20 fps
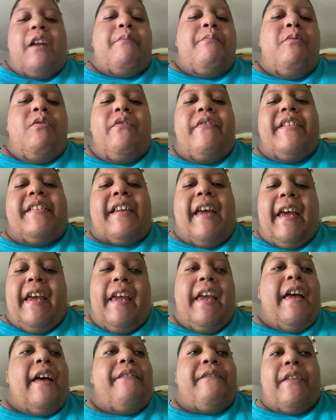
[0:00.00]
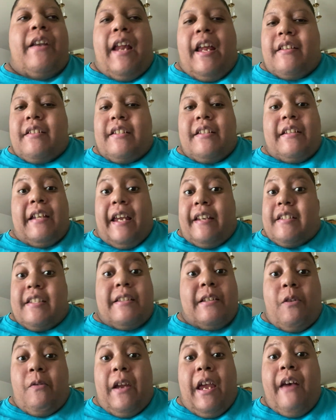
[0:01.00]
of movies I have and I
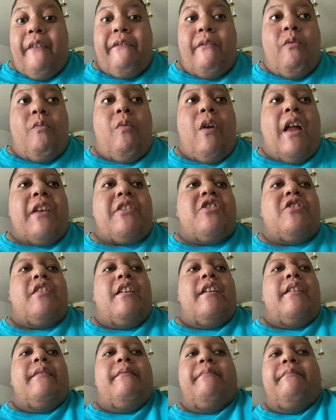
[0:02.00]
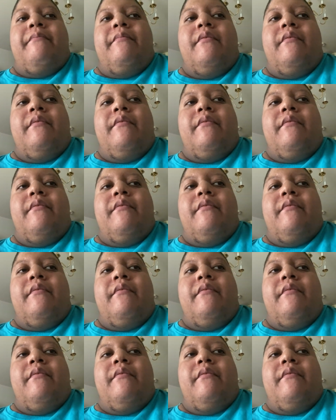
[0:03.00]
still haven't watched yet.